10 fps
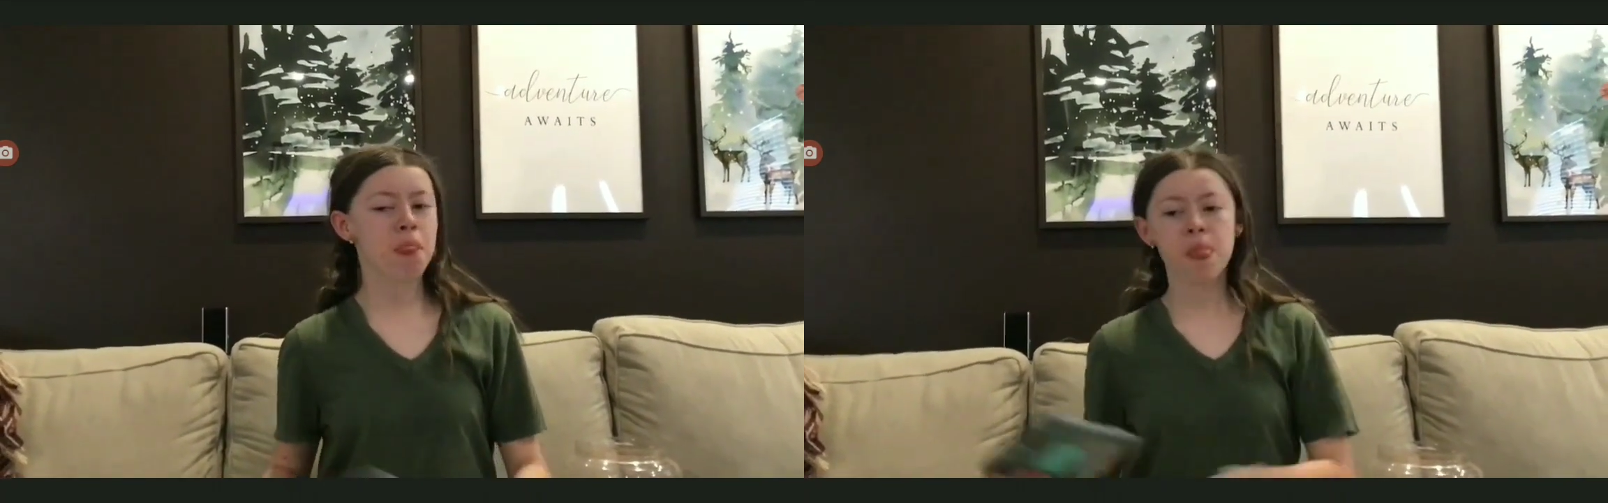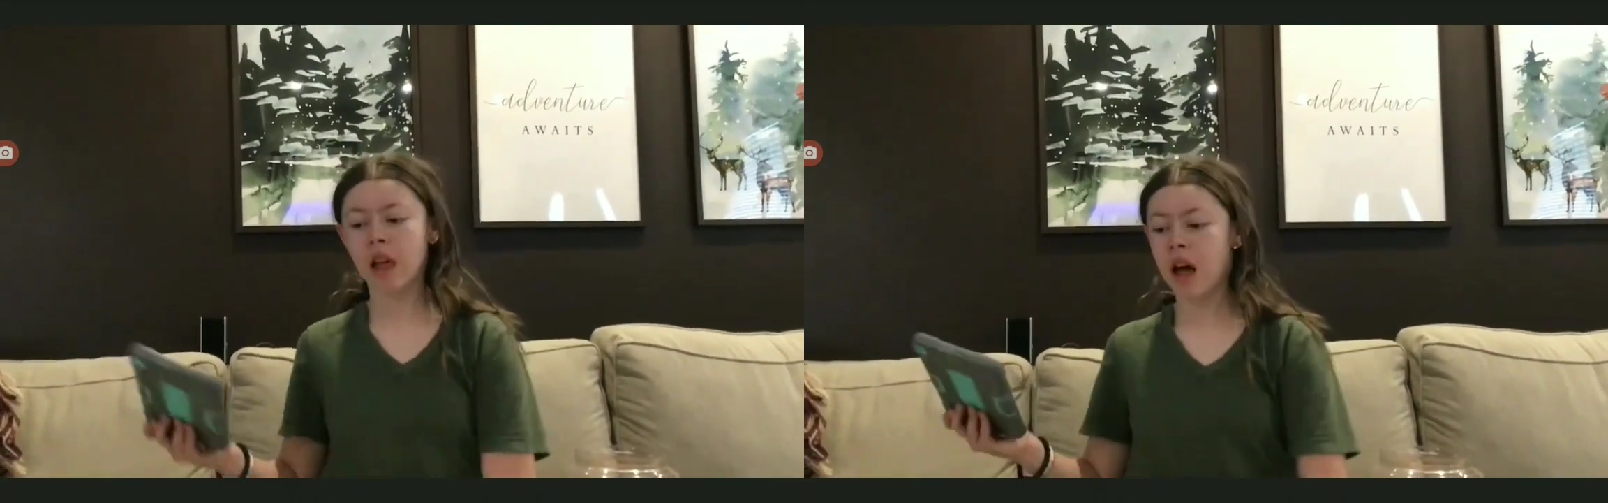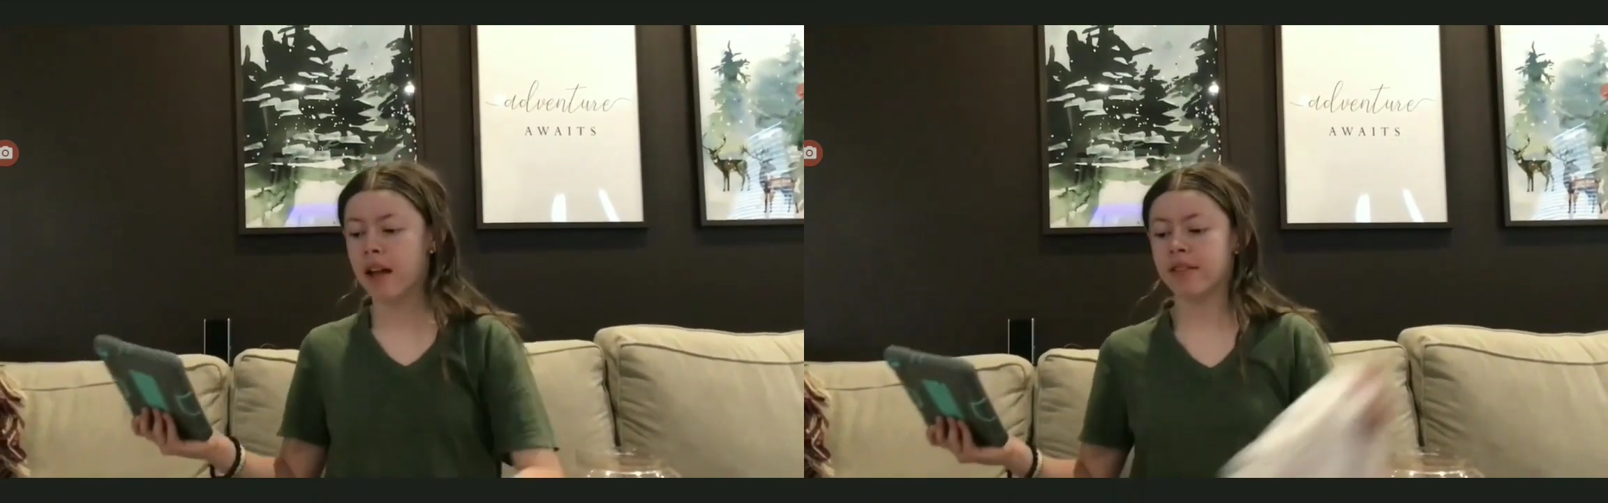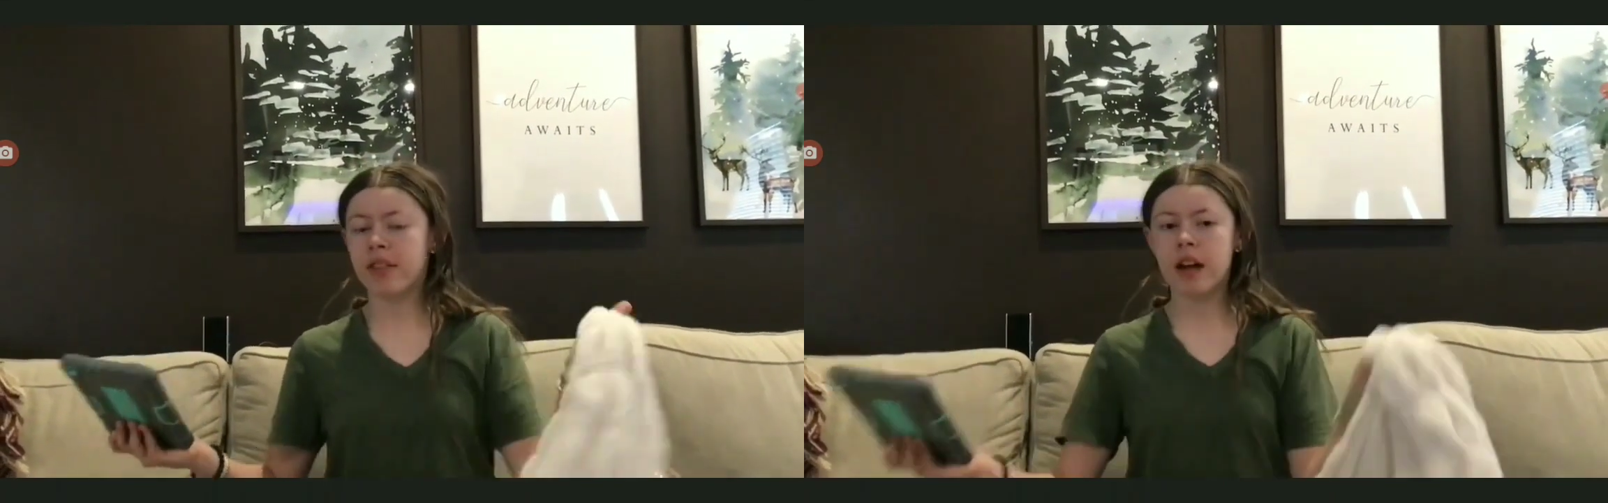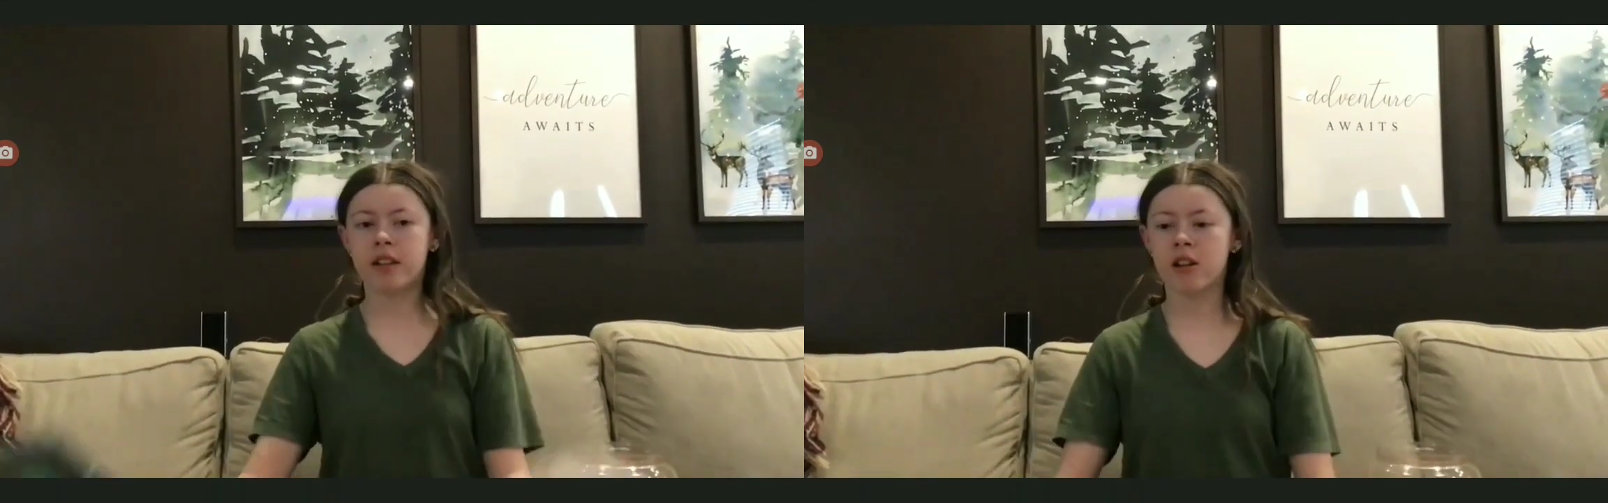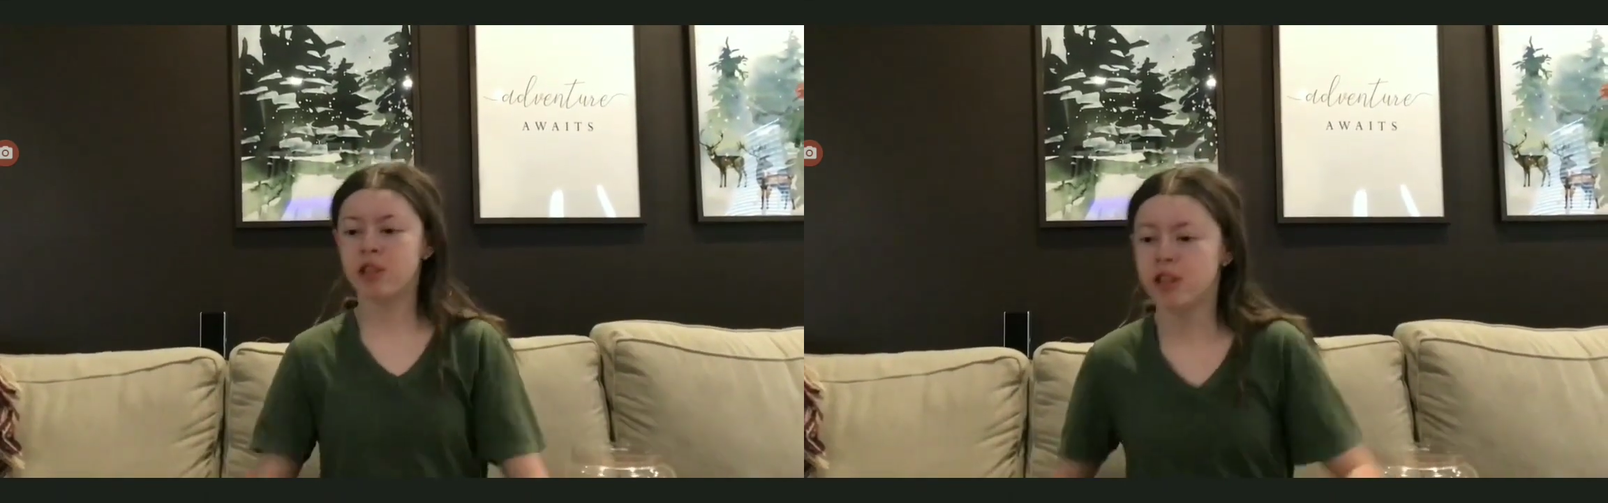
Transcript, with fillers: how she's going to end